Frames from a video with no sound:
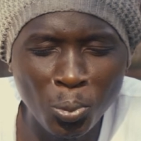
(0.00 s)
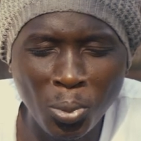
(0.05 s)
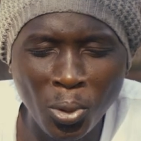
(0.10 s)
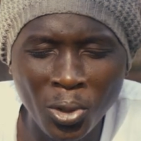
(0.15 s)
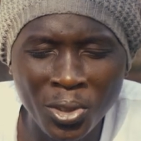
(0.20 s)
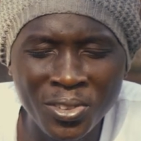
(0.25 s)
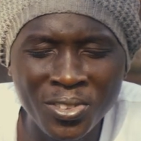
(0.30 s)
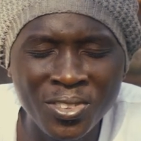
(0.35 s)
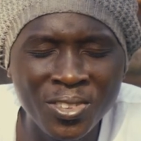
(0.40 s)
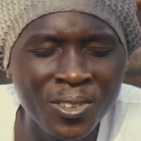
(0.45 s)

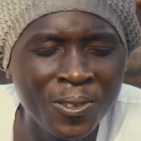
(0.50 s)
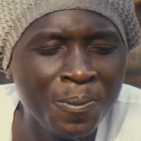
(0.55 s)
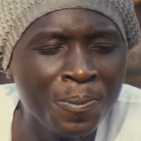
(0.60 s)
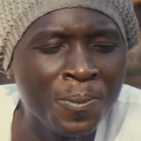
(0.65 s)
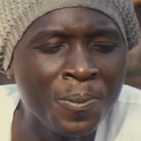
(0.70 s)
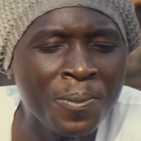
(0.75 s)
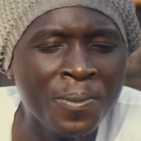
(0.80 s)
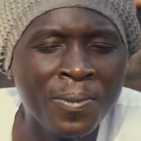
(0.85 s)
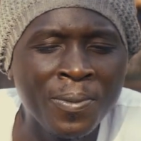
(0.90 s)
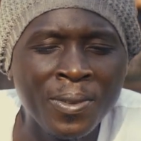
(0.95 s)
box,
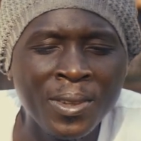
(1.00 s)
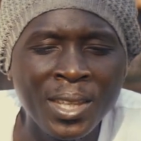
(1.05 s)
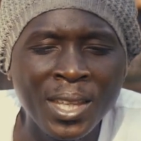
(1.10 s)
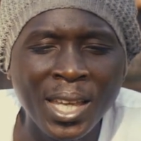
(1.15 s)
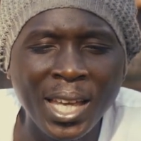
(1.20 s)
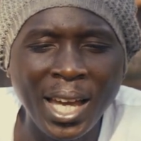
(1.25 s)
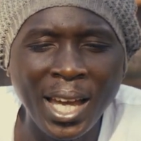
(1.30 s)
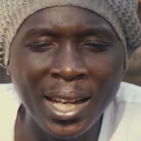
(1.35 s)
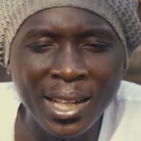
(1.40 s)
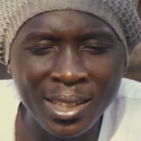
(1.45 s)

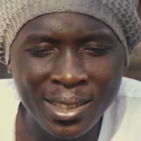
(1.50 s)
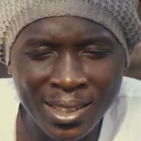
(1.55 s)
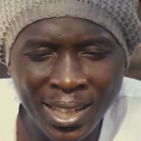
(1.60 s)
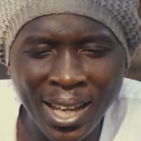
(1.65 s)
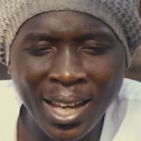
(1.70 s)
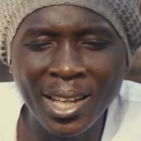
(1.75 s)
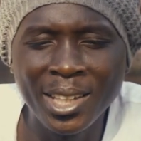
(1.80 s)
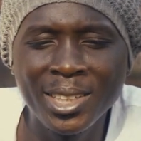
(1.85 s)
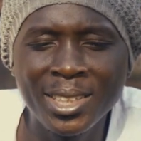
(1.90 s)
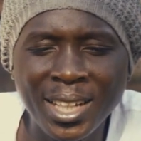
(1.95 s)
and
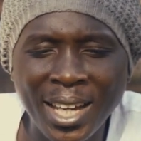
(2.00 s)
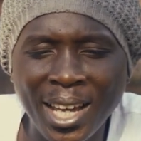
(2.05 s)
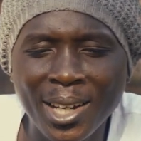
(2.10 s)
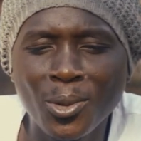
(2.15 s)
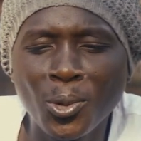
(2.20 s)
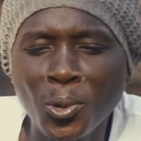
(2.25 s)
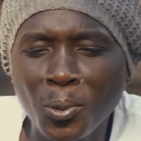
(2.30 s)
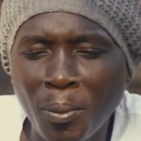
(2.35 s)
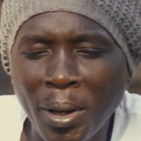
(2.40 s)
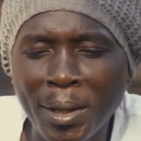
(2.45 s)
it had
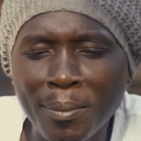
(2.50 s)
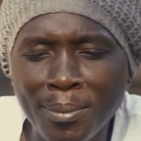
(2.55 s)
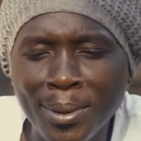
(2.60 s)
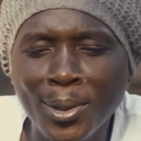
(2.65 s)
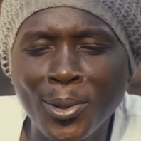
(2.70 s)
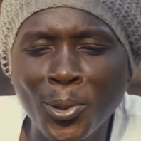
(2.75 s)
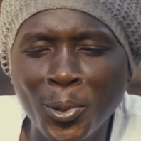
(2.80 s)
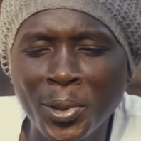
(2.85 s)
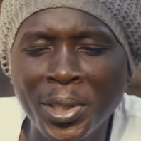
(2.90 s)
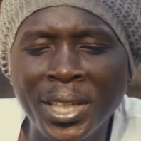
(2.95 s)
all my
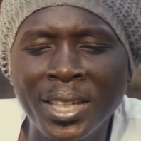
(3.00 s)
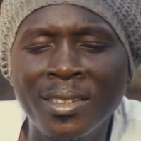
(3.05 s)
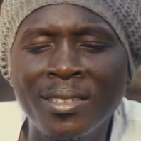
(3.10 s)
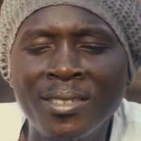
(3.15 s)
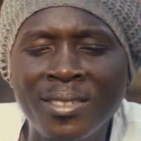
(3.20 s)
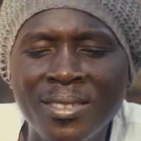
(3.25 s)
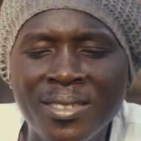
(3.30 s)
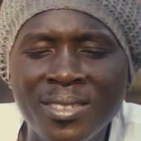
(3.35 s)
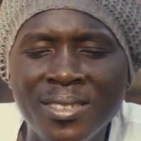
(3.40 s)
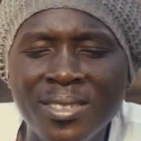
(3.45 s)

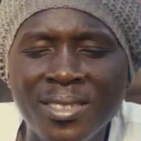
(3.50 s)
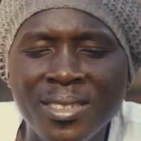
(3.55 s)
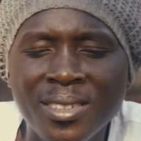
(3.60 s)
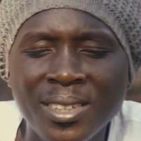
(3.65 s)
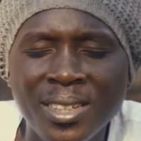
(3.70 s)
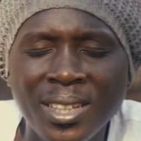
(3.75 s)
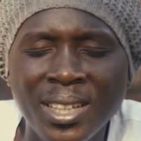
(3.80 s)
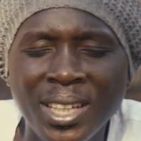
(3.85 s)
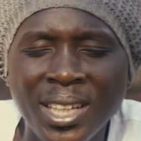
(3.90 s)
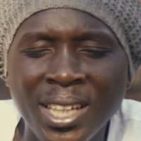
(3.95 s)
belongings
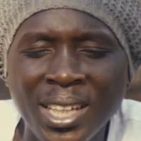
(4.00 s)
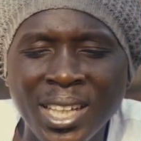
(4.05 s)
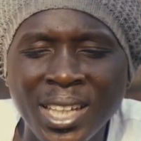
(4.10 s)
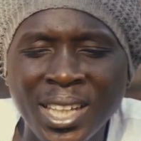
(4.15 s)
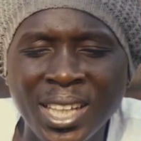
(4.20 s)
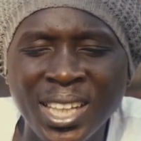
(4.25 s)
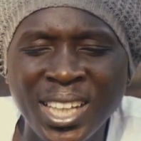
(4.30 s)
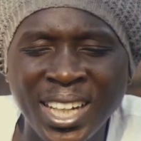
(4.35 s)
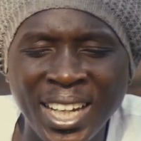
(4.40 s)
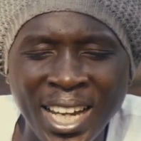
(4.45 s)

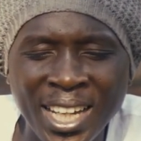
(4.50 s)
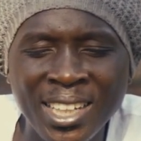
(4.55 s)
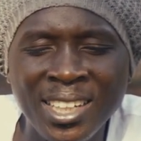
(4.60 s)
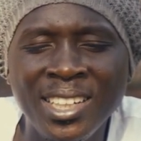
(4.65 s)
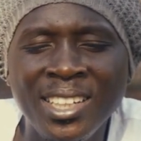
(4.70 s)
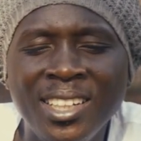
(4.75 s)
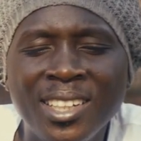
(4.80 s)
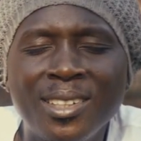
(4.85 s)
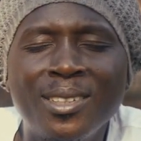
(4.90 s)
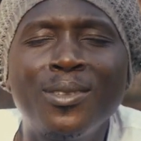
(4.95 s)
that I
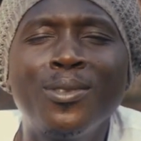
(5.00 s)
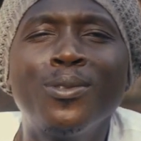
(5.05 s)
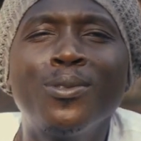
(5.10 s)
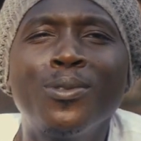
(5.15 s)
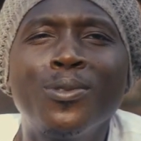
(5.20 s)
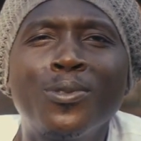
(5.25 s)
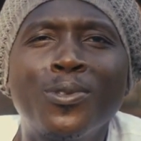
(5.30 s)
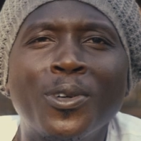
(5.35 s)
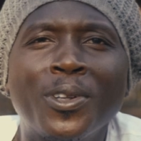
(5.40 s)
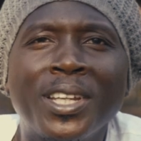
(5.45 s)
needed
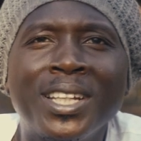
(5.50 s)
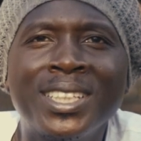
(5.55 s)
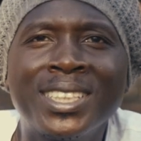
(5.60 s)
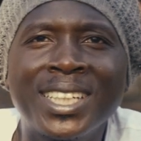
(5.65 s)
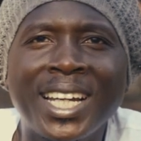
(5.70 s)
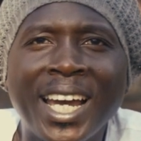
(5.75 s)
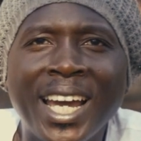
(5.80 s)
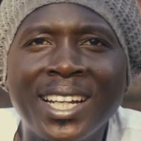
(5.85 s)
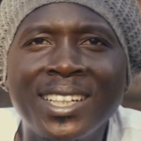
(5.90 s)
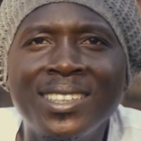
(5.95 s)
for the
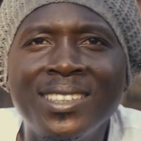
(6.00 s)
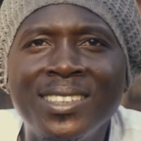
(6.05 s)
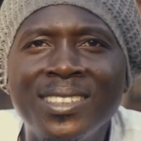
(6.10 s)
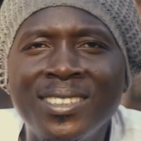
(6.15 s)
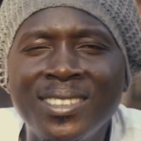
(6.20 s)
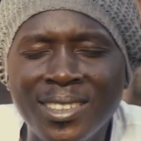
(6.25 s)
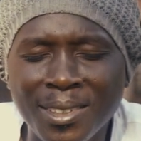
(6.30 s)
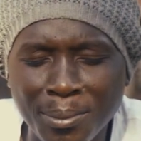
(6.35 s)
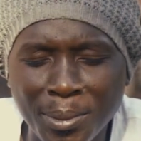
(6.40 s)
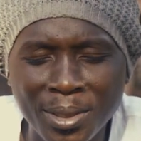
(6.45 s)
entire
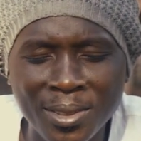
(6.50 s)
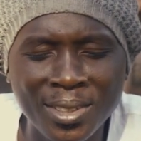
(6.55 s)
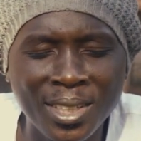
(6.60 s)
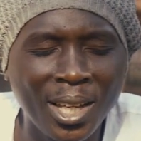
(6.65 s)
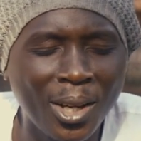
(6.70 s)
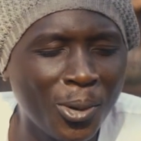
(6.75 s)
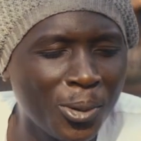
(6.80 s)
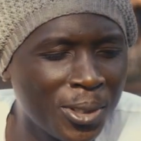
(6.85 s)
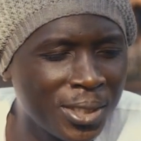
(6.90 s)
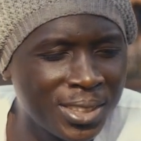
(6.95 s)

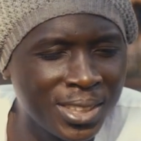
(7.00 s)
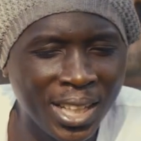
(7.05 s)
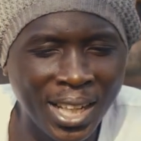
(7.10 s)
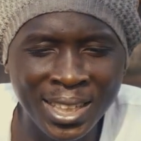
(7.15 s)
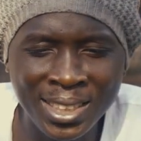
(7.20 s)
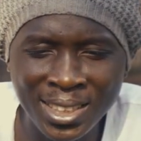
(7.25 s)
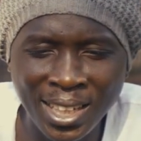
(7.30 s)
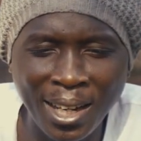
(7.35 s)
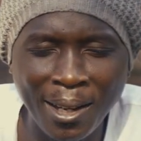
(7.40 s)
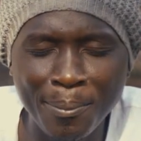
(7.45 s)
semester or the
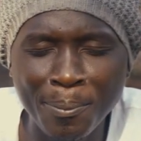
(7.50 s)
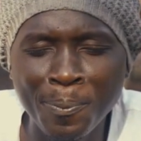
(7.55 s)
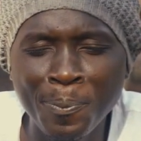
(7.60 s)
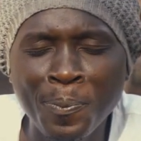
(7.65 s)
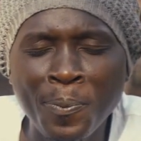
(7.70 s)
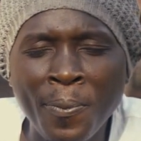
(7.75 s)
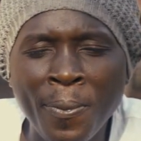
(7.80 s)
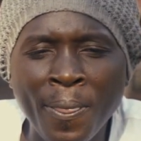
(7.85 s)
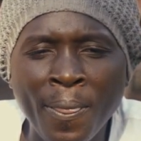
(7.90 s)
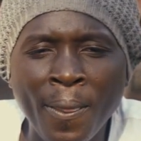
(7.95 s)

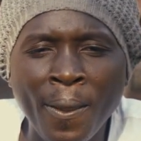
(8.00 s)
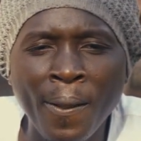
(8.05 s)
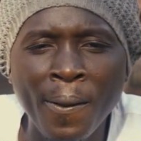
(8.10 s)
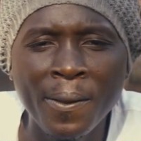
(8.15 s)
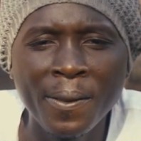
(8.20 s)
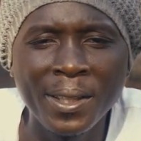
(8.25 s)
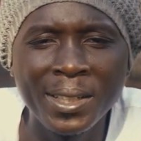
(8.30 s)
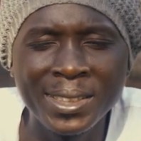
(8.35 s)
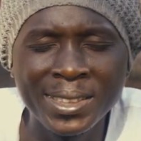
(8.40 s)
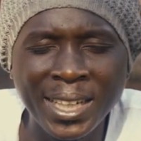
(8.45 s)

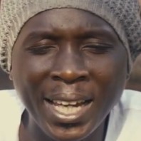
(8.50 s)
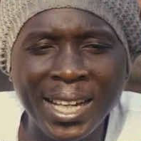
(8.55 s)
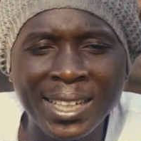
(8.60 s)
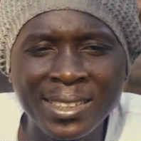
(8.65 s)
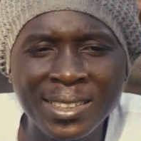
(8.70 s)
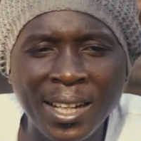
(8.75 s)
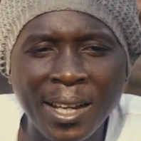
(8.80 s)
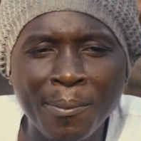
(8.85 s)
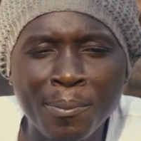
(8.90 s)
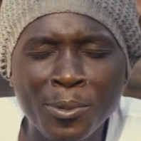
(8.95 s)
entire
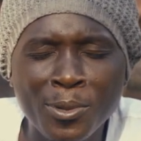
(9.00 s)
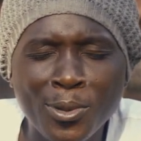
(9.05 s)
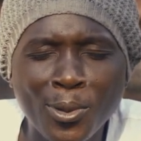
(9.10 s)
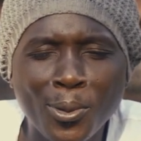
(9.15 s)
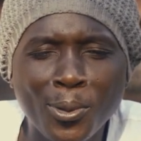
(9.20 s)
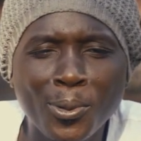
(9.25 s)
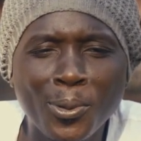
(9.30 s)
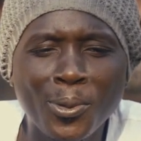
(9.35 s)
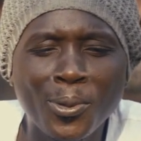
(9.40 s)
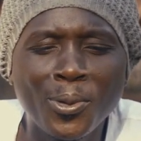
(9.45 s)
term.
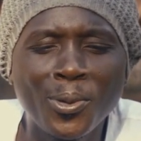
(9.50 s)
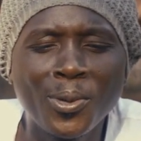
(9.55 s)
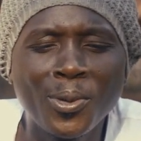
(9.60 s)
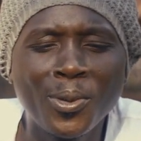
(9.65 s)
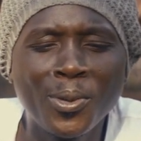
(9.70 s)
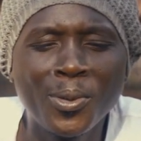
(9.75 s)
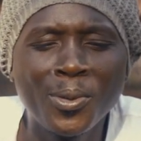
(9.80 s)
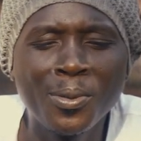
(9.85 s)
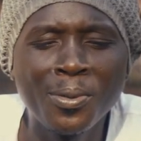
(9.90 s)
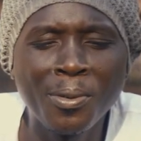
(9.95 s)
So
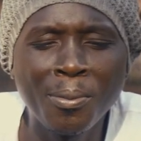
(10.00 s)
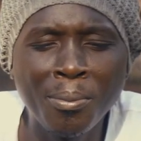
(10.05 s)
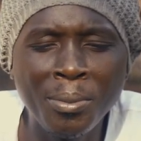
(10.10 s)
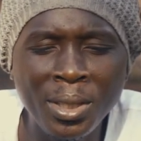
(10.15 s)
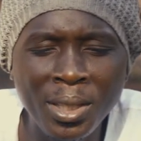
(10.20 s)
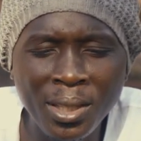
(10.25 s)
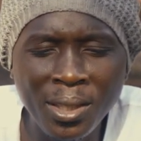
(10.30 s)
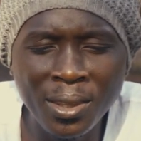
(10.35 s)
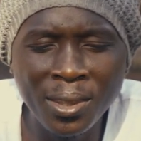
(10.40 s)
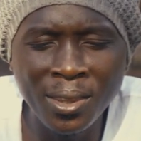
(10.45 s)
for
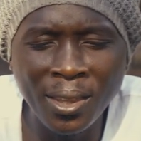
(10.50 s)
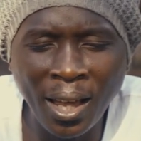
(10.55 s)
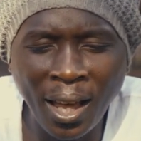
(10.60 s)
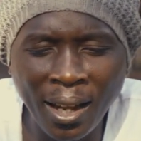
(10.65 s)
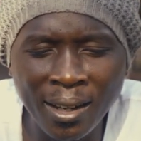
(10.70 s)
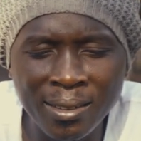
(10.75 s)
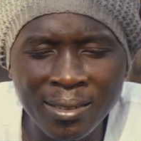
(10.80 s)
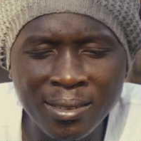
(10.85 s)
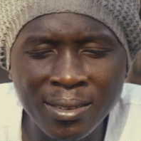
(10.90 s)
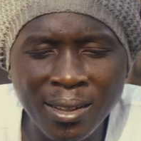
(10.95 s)
me,
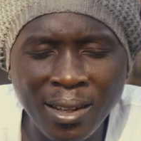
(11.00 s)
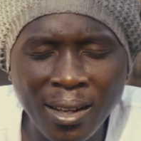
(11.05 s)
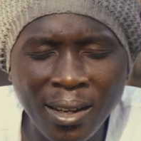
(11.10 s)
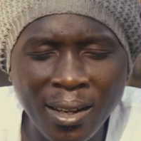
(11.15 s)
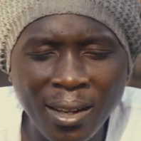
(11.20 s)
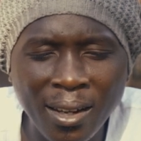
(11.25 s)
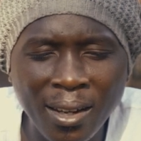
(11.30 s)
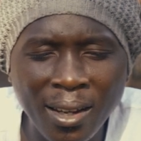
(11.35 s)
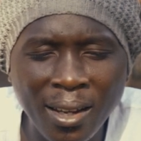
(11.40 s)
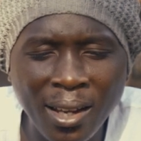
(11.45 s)
that
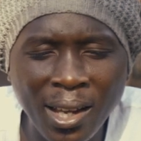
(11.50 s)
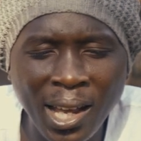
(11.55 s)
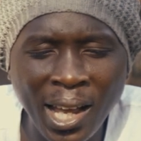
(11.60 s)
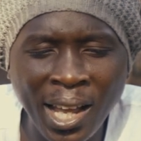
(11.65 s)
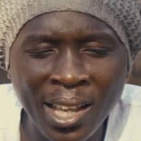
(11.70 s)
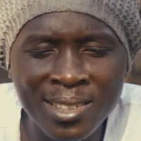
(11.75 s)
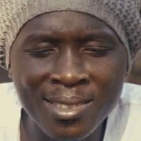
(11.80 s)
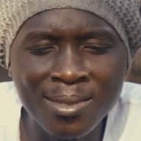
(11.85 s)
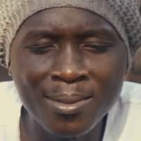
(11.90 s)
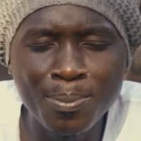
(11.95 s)

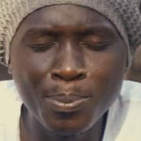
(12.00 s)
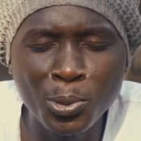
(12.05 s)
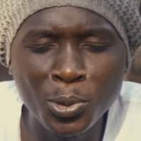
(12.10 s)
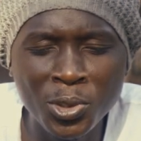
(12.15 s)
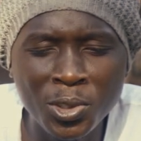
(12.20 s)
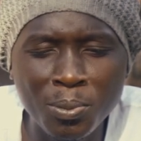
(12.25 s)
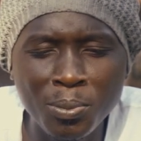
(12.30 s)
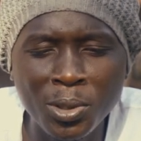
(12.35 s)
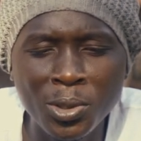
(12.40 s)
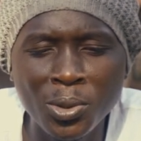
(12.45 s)
has
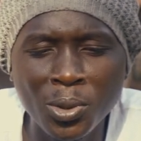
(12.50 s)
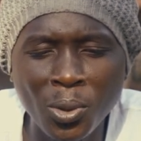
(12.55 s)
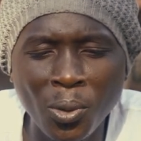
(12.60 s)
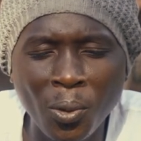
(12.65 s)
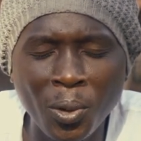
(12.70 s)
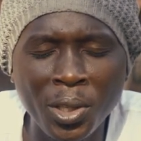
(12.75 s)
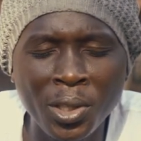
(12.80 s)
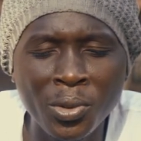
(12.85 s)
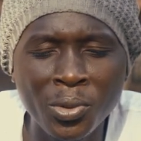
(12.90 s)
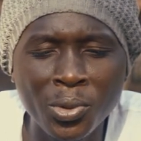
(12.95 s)
pushed me to
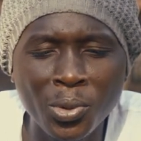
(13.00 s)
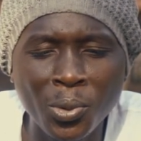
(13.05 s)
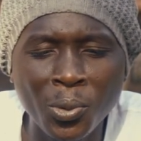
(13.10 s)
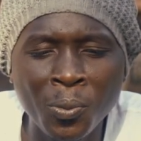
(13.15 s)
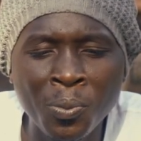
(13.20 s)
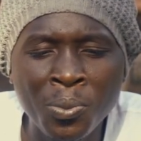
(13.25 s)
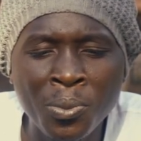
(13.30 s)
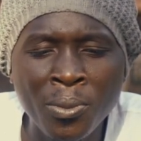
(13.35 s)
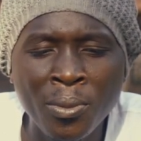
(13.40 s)
go into